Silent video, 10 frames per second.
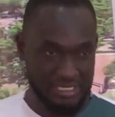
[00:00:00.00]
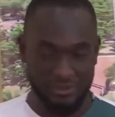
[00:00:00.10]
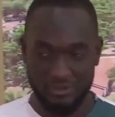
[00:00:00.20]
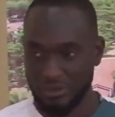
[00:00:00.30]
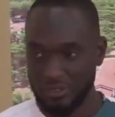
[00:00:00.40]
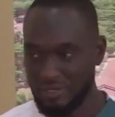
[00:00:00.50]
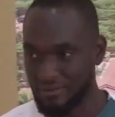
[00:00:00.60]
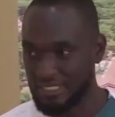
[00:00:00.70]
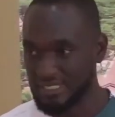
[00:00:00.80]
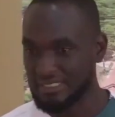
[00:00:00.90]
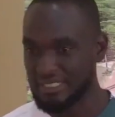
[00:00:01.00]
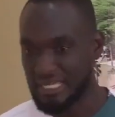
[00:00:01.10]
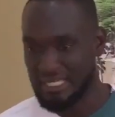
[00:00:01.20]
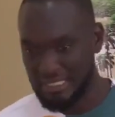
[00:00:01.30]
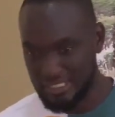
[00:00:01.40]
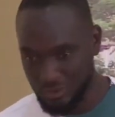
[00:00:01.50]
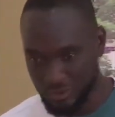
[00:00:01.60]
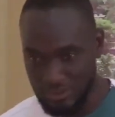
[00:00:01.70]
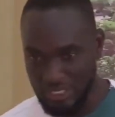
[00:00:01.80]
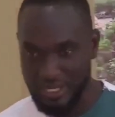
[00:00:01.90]
with doing the rice. They
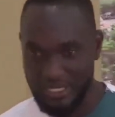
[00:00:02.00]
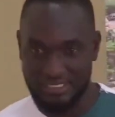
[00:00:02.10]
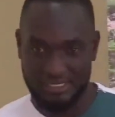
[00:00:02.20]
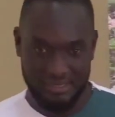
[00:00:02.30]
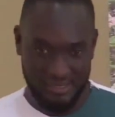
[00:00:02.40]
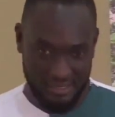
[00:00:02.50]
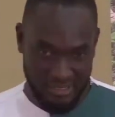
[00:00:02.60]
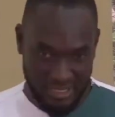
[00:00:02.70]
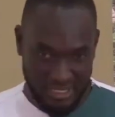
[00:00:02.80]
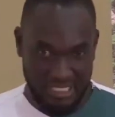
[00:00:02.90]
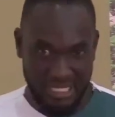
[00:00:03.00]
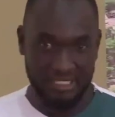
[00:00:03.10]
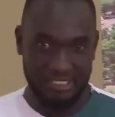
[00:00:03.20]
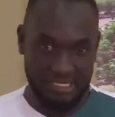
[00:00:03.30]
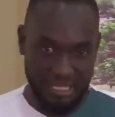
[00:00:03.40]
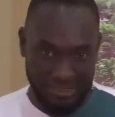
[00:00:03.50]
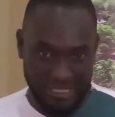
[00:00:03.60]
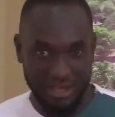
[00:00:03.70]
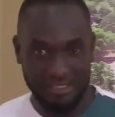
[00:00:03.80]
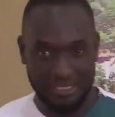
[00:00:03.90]
sold the rice. Then that was
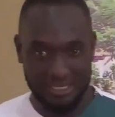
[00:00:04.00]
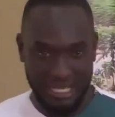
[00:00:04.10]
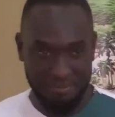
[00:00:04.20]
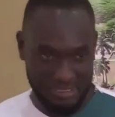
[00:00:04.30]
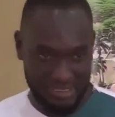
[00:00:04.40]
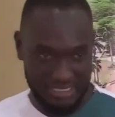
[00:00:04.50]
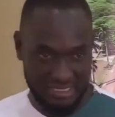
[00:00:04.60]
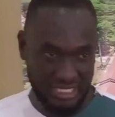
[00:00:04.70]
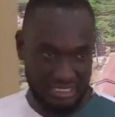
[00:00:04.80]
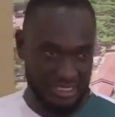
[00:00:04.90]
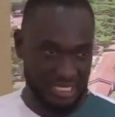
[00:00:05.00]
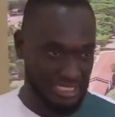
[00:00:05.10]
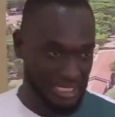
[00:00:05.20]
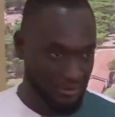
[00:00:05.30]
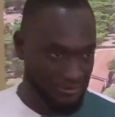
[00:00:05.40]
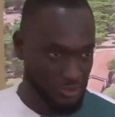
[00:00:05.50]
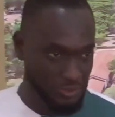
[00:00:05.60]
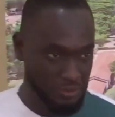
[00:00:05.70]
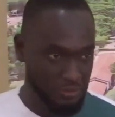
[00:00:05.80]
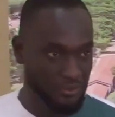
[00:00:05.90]
how that business started. I started with two
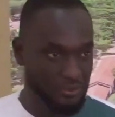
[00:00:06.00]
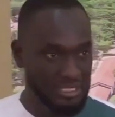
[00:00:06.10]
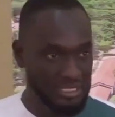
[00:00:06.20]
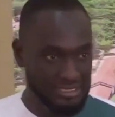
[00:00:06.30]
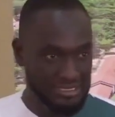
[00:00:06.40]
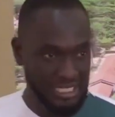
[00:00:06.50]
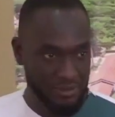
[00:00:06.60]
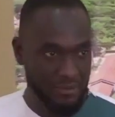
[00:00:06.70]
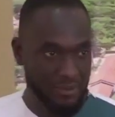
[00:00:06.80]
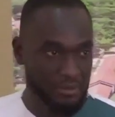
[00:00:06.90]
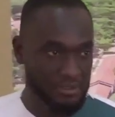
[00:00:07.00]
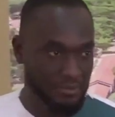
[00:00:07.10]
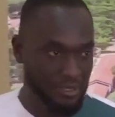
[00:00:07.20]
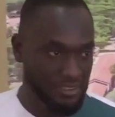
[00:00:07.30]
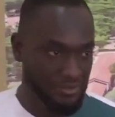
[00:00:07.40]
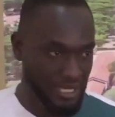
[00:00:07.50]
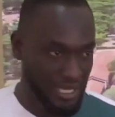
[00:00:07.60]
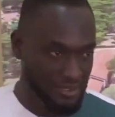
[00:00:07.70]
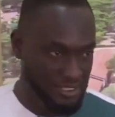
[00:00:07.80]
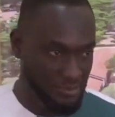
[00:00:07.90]
people. Today, we are working with about
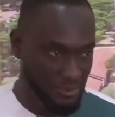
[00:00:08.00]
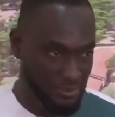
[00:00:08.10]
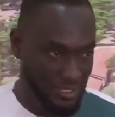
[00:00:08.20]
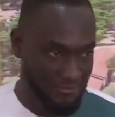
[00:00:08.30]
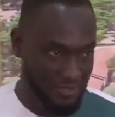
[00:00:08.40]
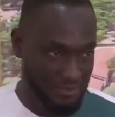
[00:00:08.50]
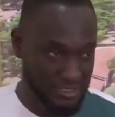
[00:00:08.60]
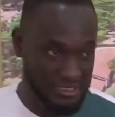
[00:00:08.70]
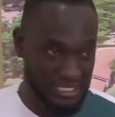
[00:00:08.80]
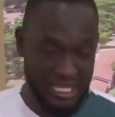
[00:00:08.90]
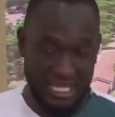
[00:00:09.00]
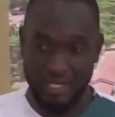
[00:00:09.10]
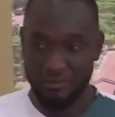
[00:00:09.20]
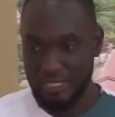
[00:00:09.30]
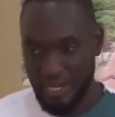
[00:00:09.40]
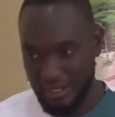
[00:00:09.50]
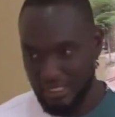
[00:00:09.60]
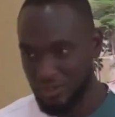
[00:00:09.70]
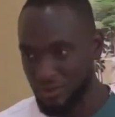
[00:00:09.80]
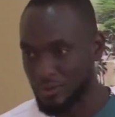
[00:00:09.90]
300 smallholder farmers, and we
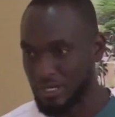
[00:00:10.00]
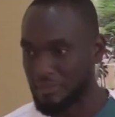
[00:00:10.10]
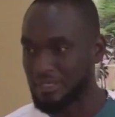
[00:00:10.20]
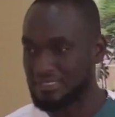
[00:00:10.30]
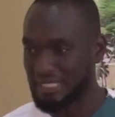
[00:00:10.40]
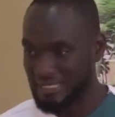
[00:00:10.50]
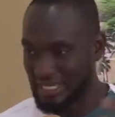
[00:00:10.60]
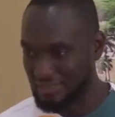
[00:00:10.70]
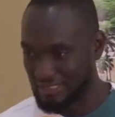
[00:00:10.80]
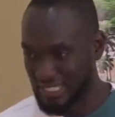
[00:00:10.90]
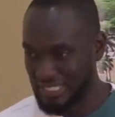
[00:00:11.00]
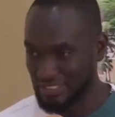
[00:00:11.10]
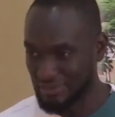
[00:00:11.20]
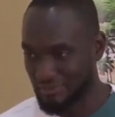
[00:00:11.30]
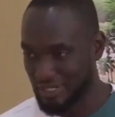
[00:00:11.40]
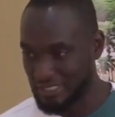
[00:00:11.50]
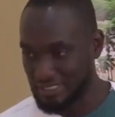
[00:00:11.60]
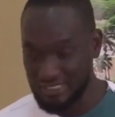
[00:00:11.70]
currently own about 10,000 acres of land